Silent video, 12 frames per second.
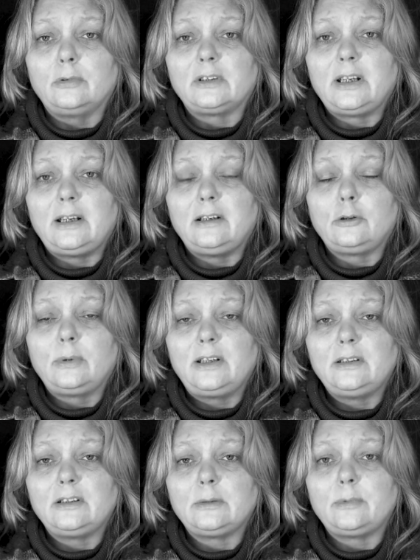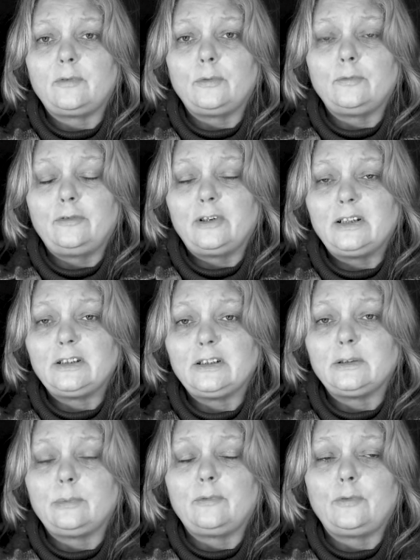we'll take the twins, before
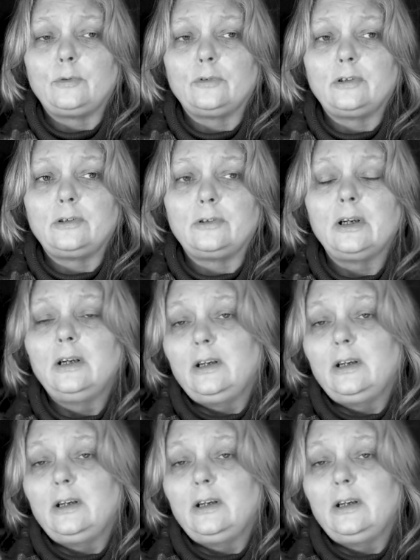they're